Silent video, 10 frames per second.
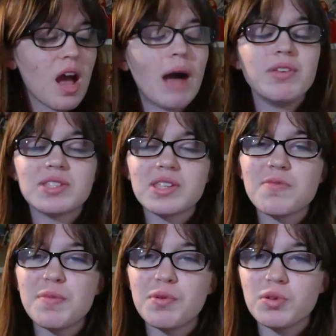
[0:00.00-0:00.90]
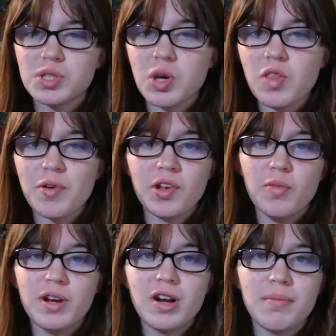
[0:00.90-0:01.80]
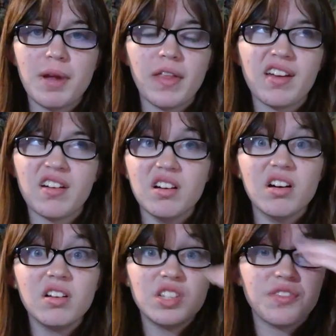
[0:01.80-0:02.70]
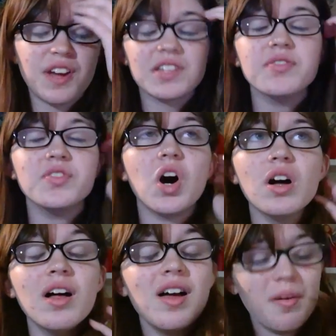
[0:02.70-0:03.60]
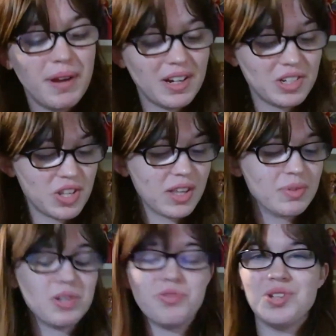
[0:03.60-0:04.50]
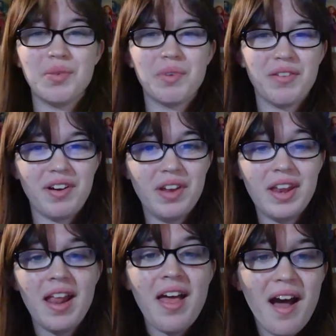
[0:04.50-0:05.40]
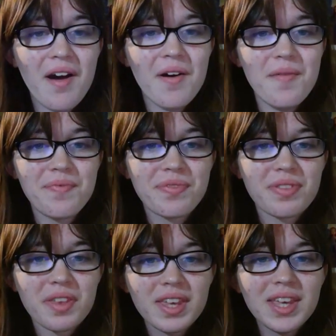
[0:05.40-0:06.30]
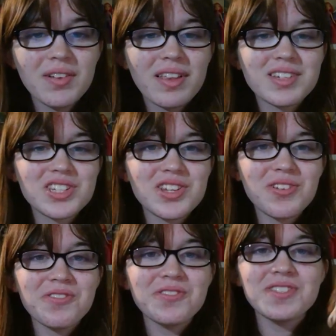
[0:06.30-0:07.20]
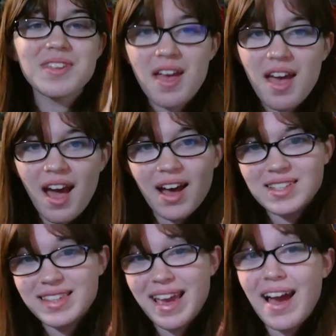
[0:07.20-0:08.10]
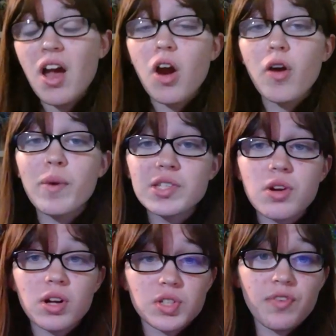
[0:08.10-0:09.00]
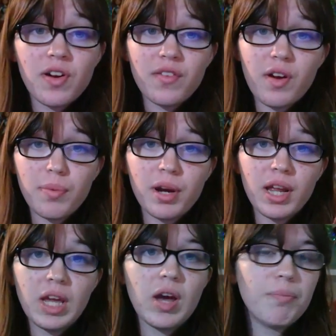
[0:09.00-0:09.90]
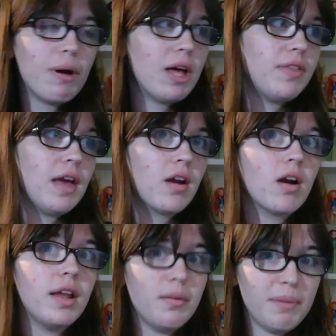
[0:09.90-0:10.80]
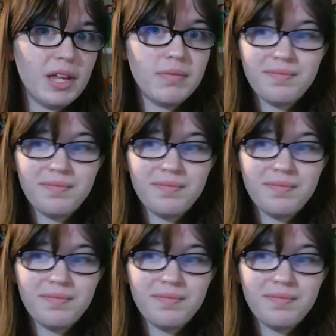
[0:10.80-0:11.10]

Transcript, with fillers: obviously, the people who sew them are human, and I'm not like, ugh, defective doll. But I just thought that was interesting when I found it. Um, cute little shoes. Uh, so yeah, her wings are also very, very pretty, but they are in a bin.